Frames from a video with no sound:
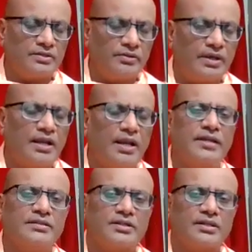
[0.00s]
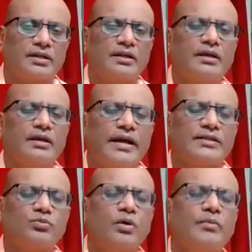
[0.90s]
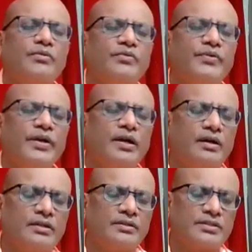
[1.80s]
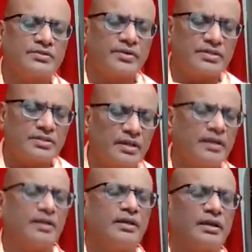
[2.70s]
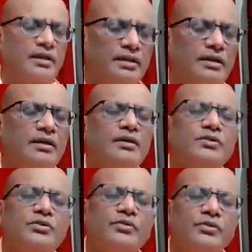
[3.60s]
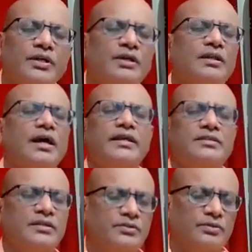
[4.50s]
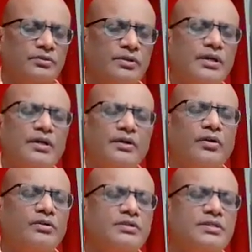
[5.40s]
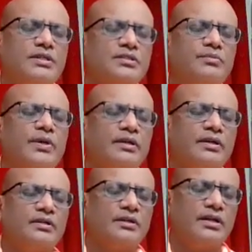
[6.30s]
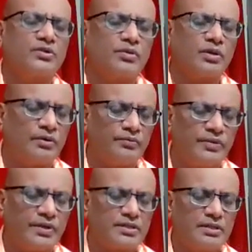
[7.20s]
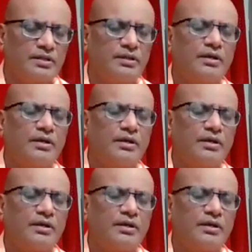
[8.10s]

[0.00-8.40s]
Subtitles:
realization, as Swami Vivekananda stressed again and again. So realize the truth, not just mere intellectual conviction,